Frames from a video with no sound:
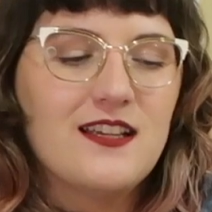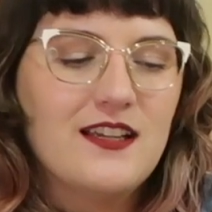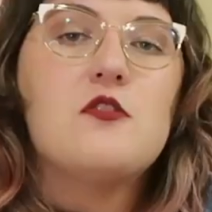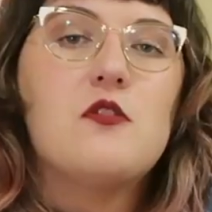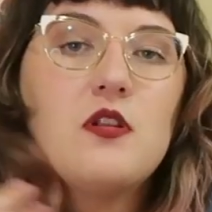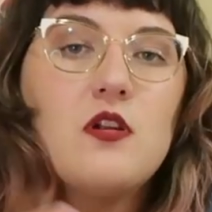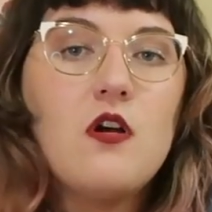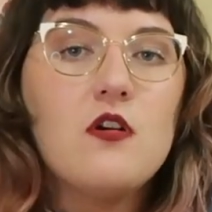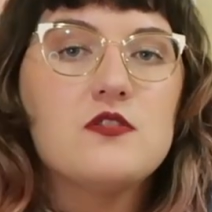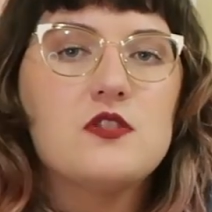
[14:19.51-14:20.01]
You
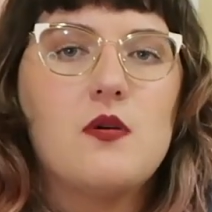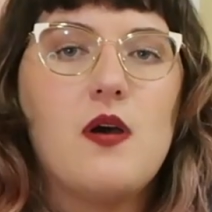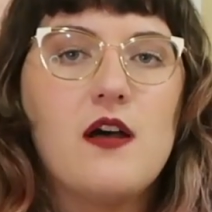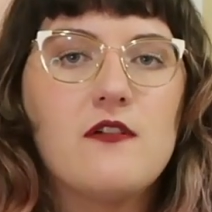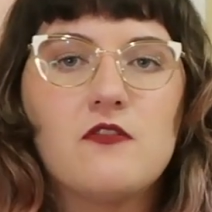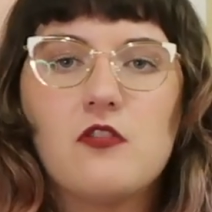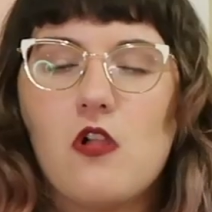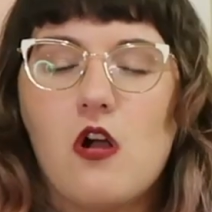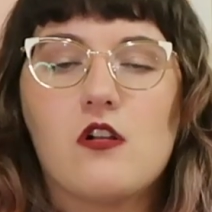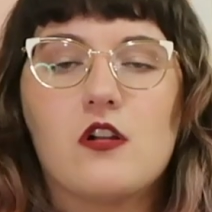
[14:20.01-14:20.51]
can also
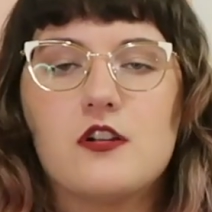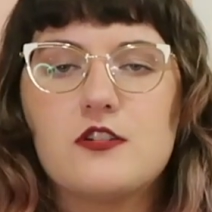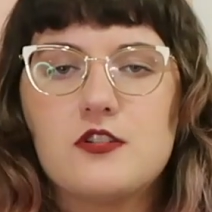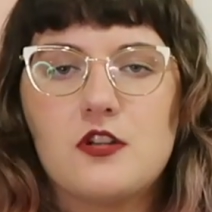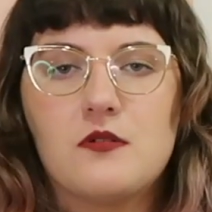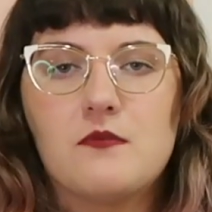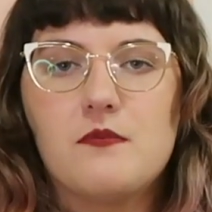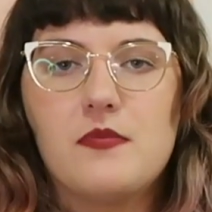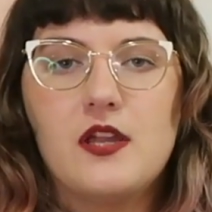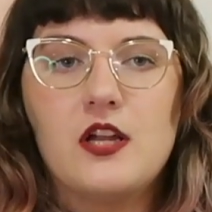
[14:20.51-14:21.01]
have longer
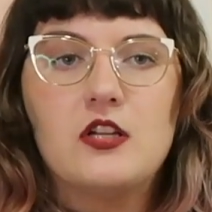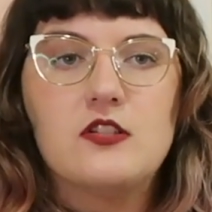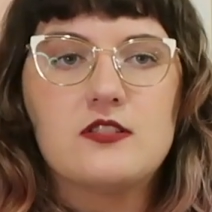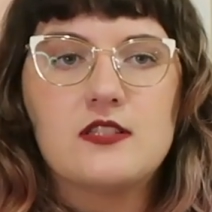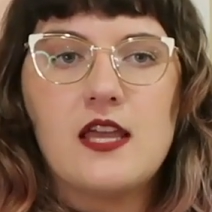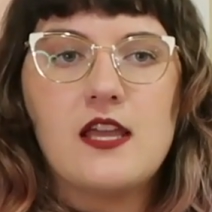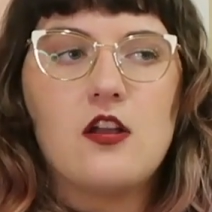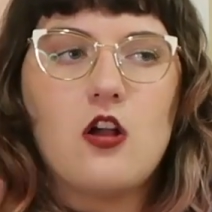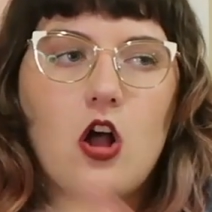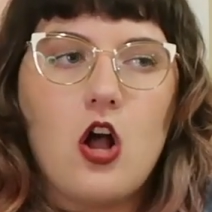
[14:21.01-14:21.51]
term
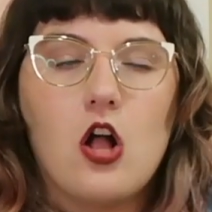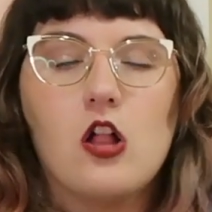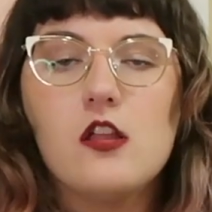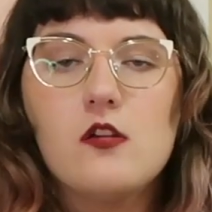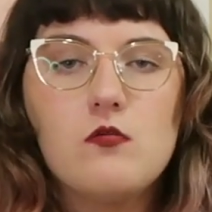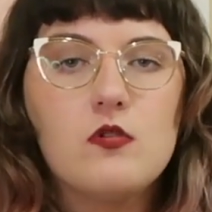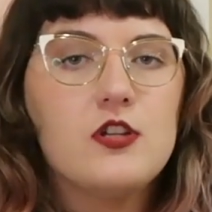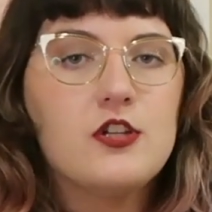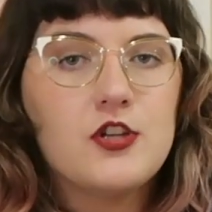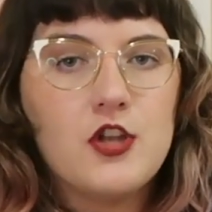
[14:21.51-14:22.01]
beards. Like
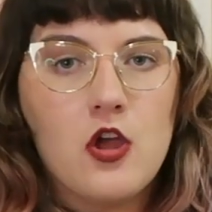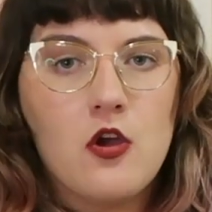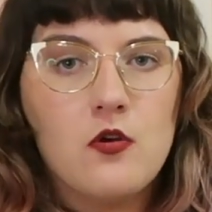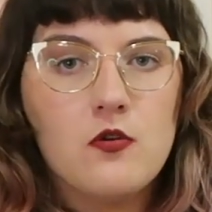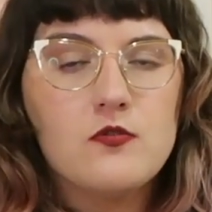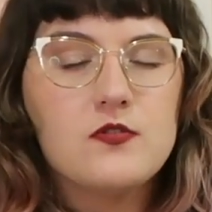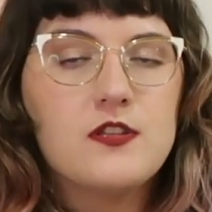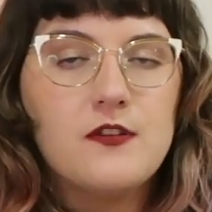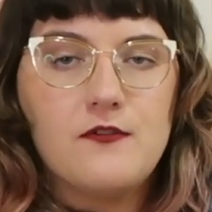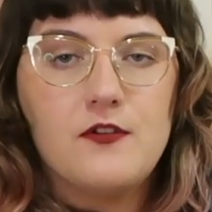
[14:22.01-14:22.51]
Hollywood
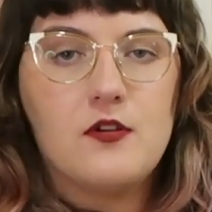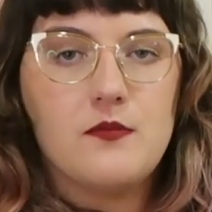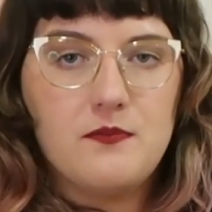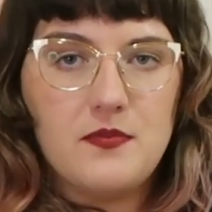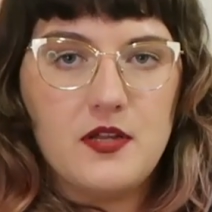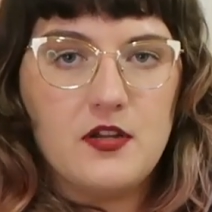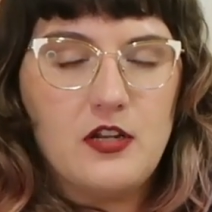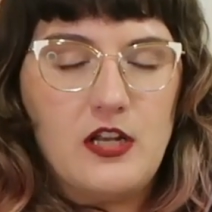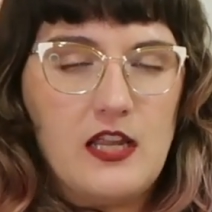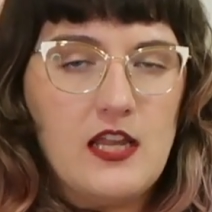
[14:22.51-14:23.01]
knows if you're
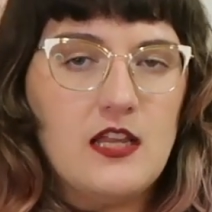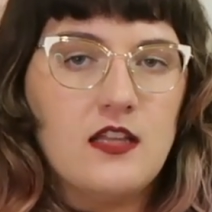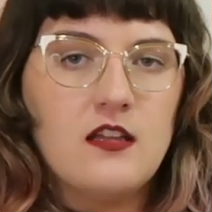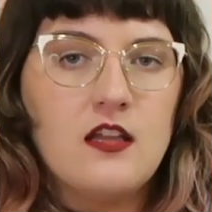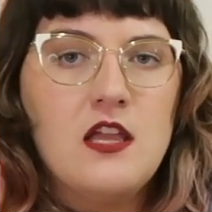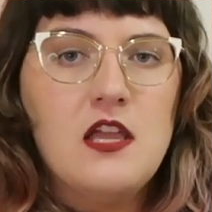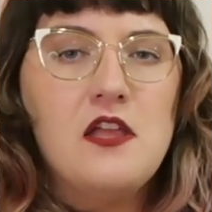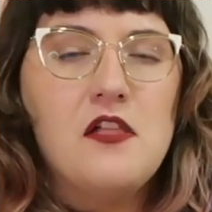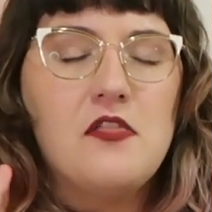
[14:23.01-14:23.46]
bearding